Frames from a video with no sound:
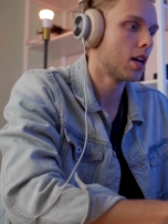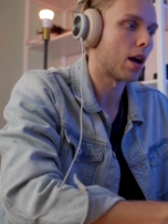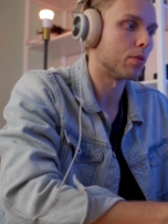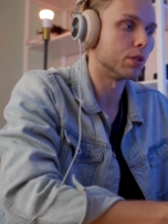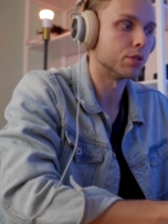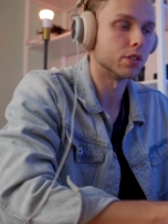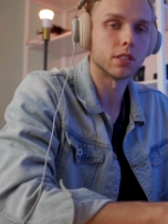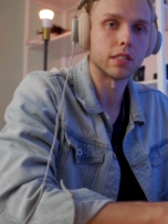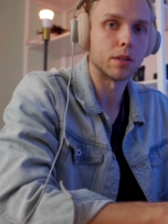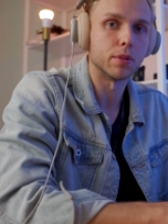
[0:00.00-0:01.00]
I will usually
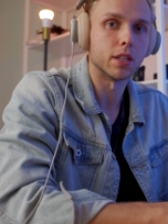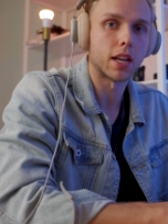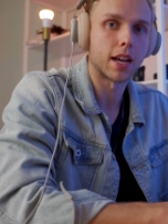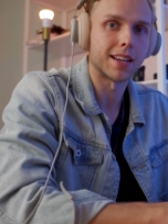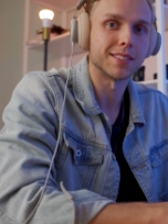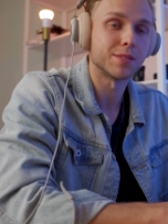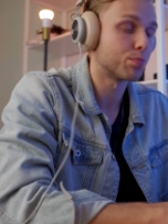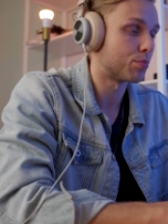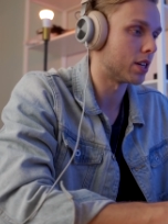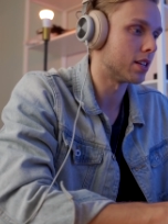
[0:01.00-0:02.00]
just label it as
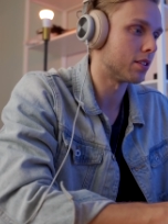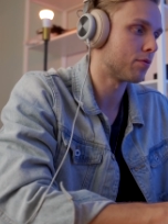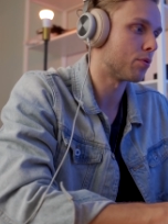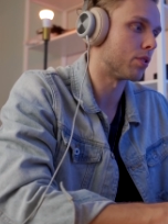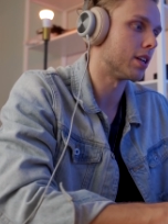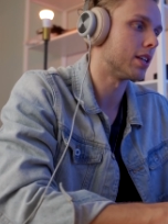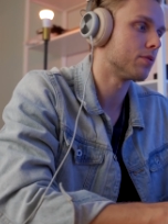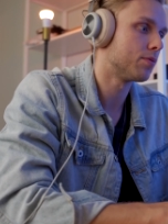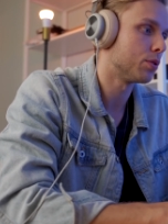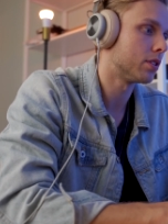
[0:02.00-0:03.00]
Braden for his
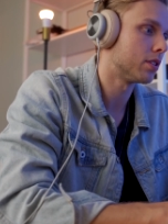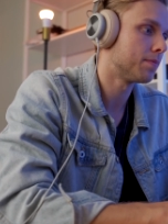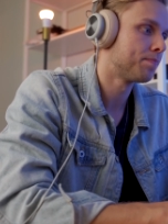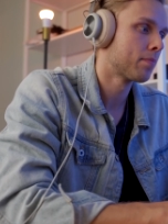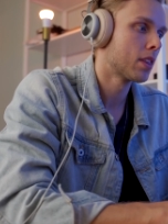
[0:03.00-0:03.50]
folder.